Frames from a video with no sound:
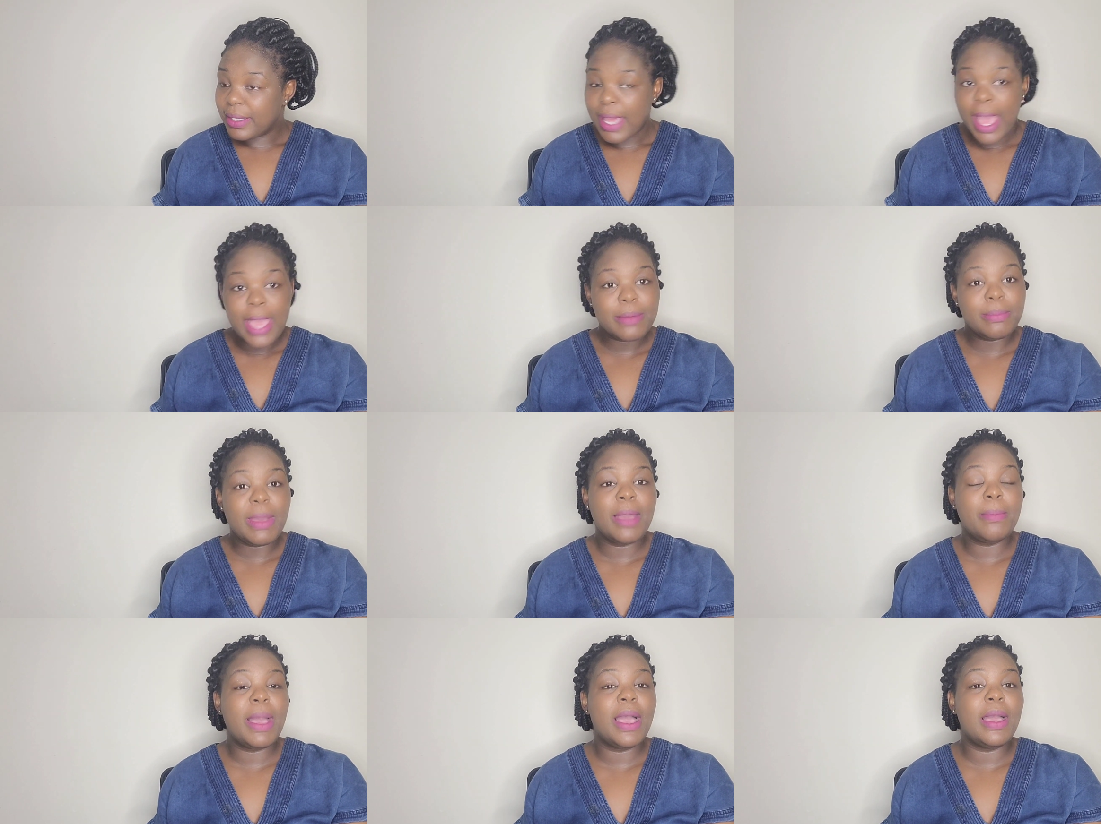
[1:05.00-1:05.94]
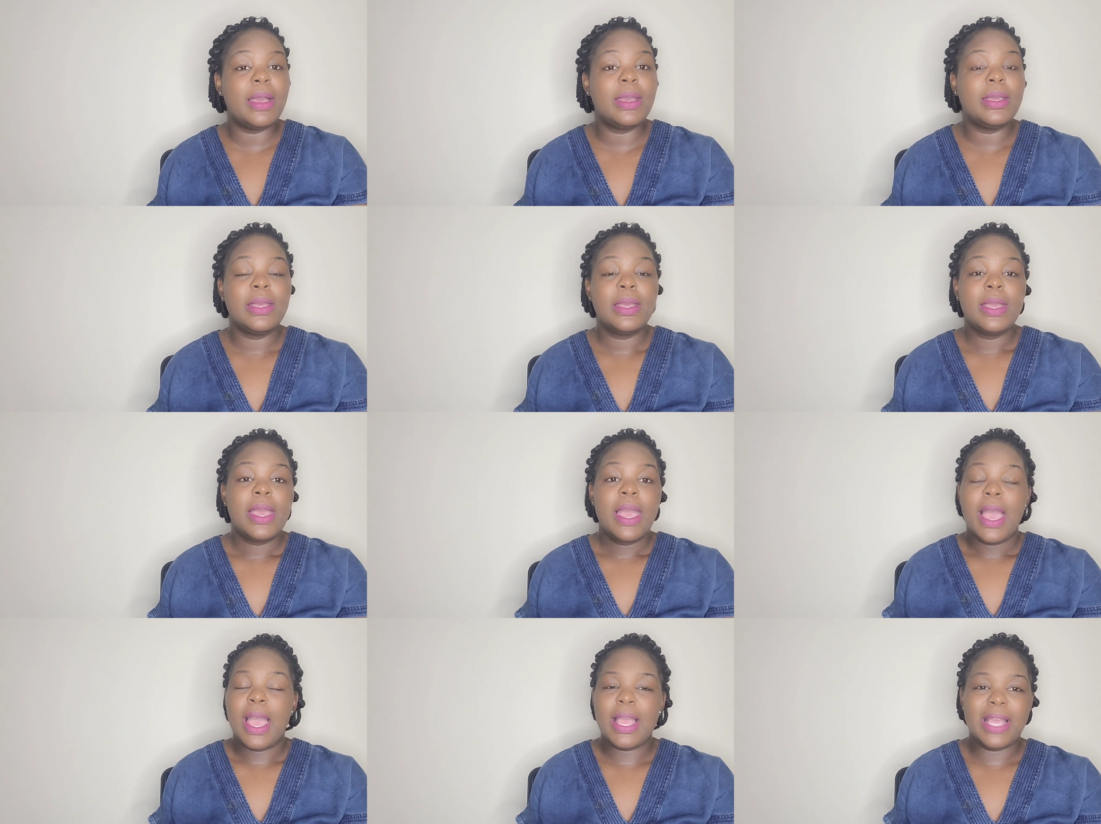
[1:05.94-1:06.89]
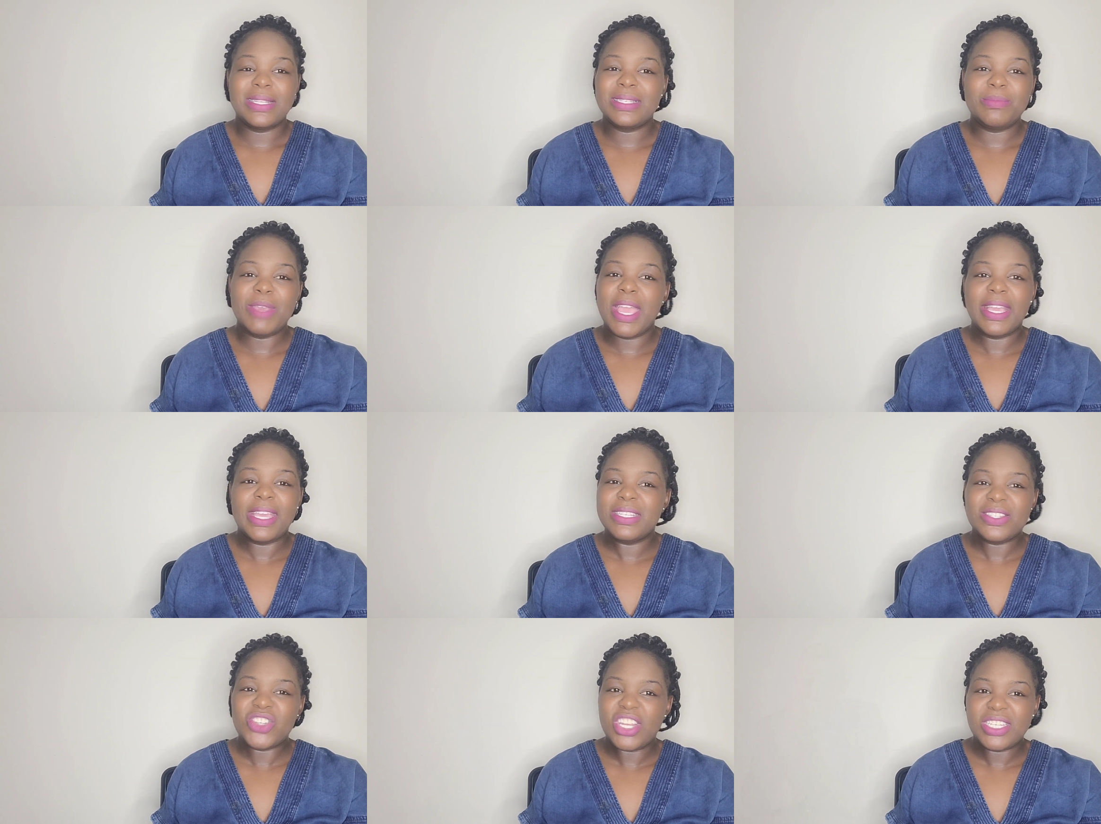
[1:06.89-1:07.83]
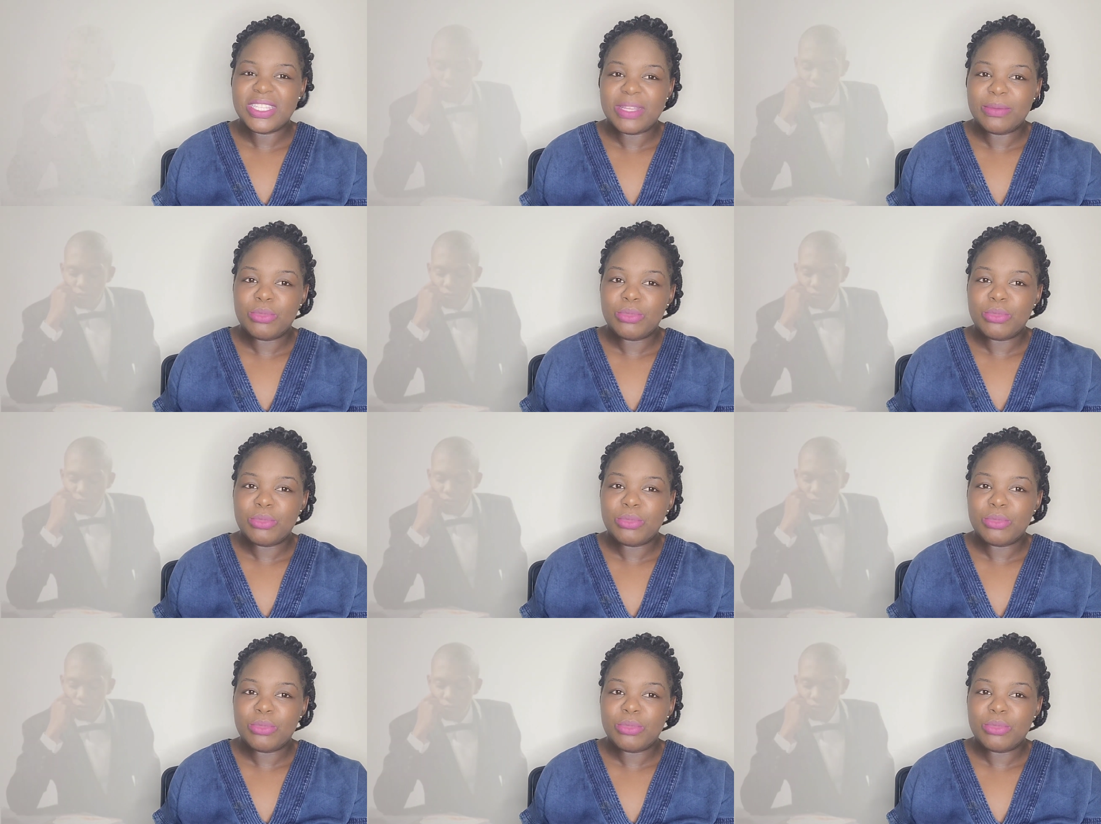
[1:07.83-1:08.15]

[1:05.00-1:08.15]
I, my, my, again. he's not in the